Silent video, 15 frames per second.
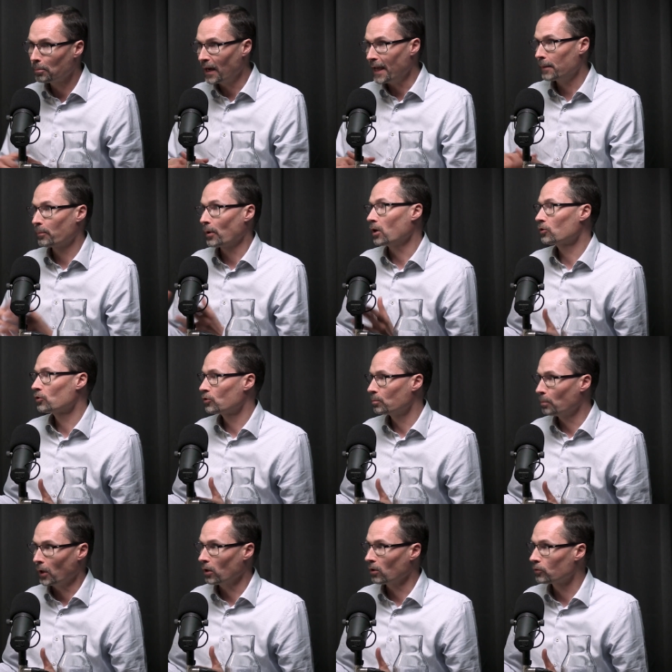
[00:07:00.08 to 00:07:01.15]
black box
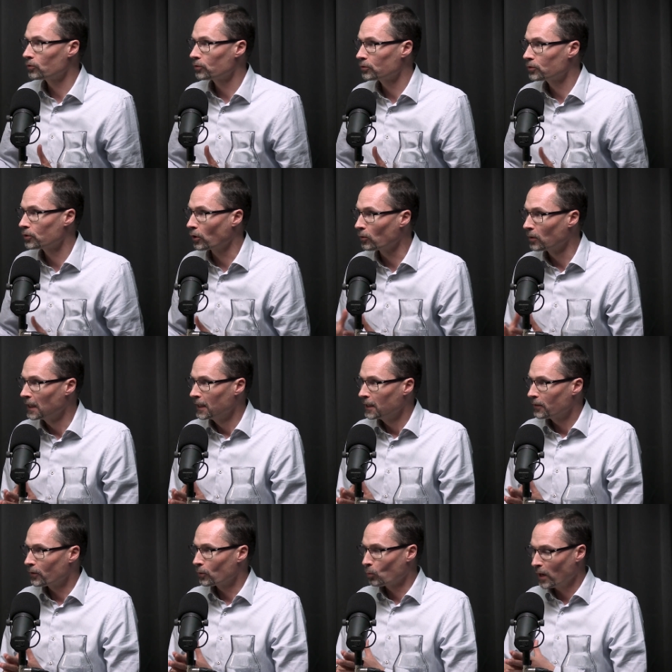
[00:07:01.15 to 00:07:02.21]
models. So
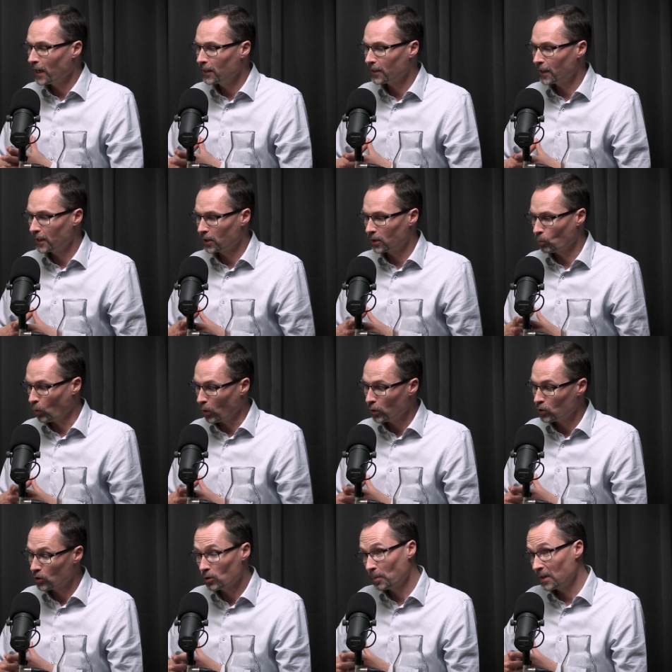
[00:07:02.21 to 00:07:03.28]
the way that it
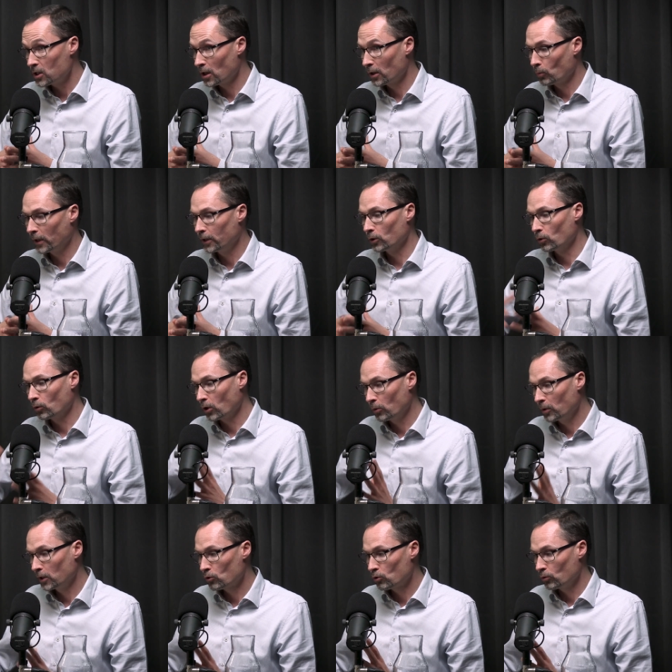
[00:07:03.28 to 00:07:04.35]
works, especially when you
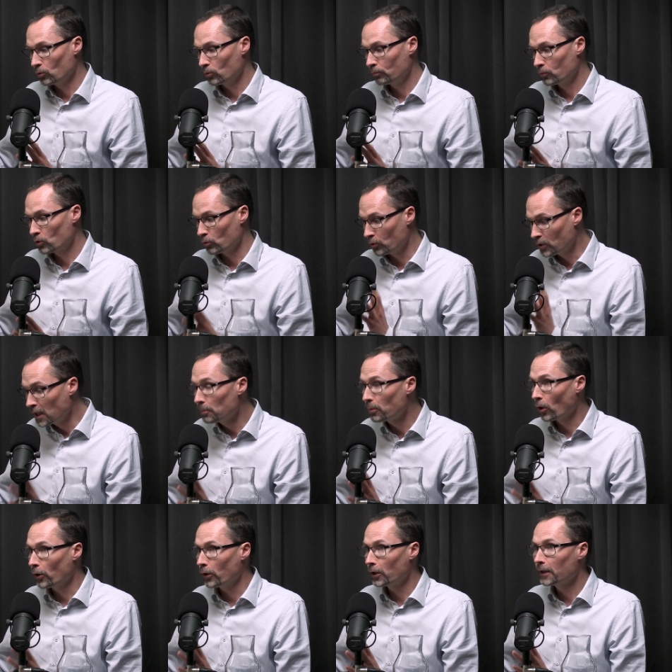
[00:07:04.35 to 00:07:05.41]
go into deep
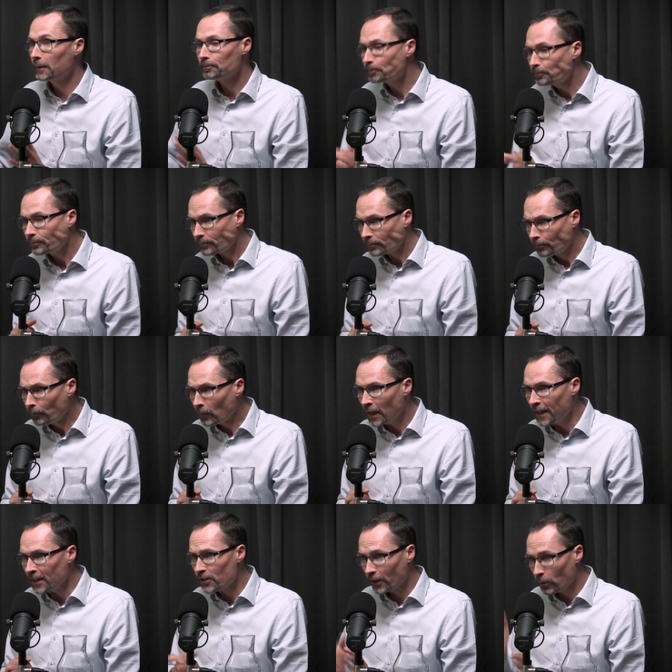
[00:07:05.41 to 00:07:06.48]
learning,
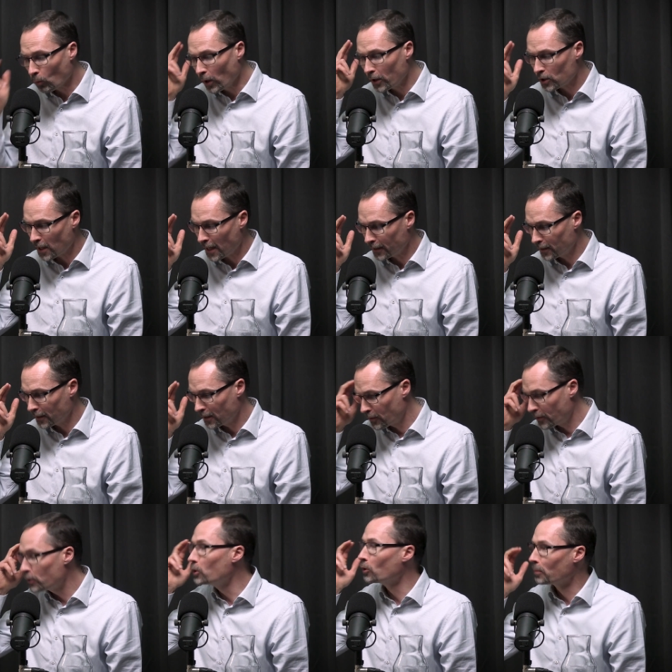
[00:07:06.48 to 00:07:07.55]
is that it works like
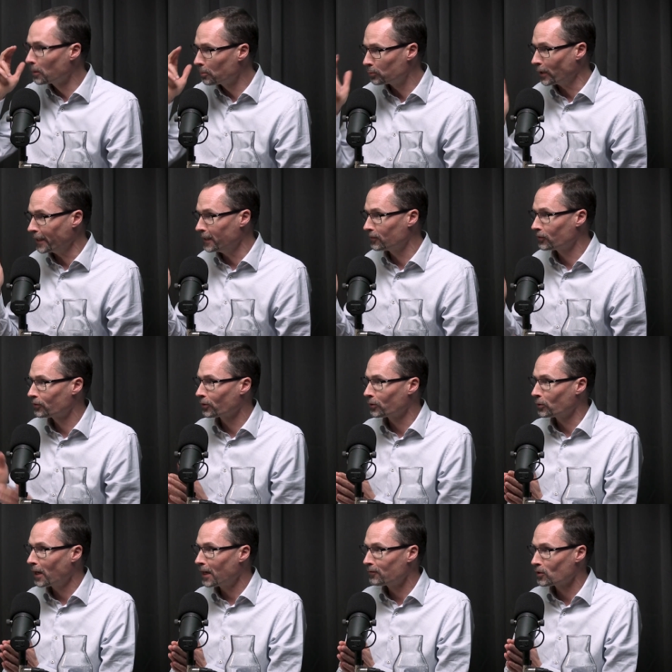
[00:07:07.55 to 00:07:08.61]
the human brain. So
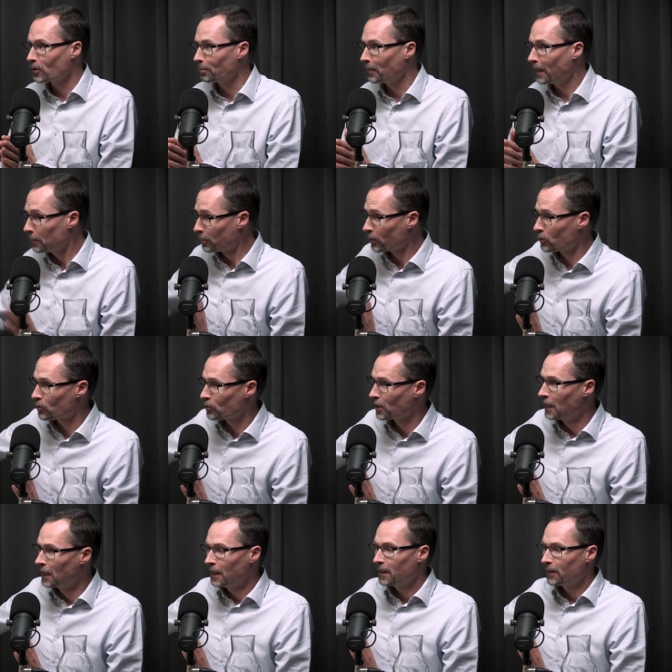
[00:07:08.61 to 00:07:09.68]
you have some inputs.
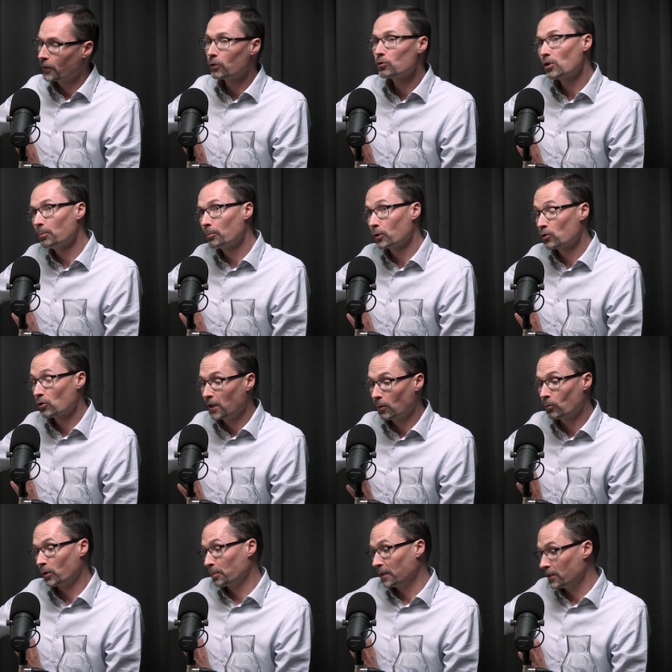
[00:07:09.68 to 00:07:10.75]
Those inputs here
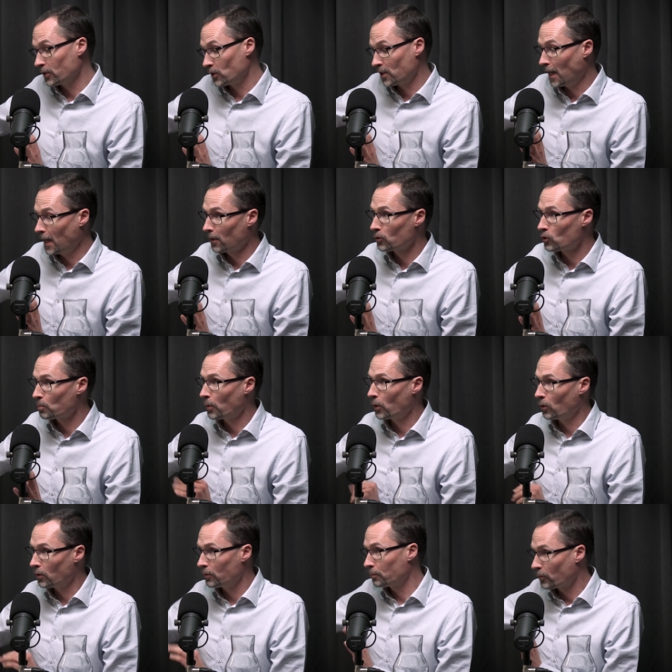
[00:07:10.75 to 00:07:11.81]
would be the sales
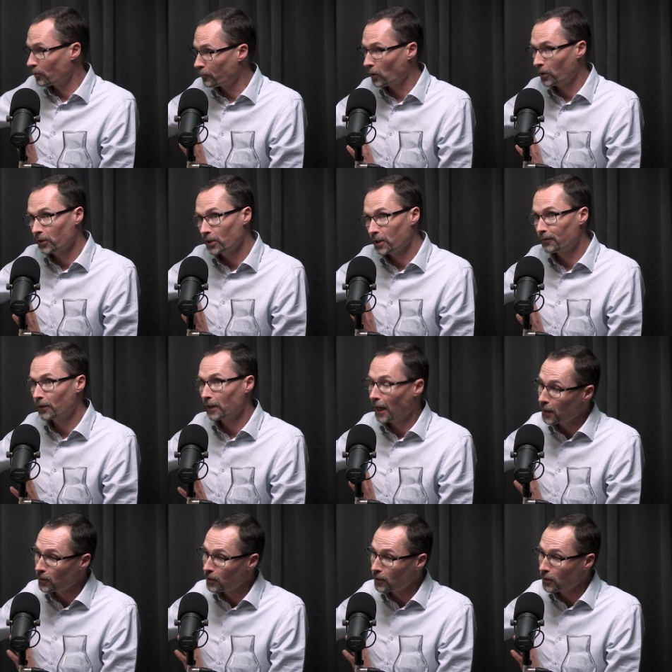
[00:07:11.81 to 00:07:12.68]
on the different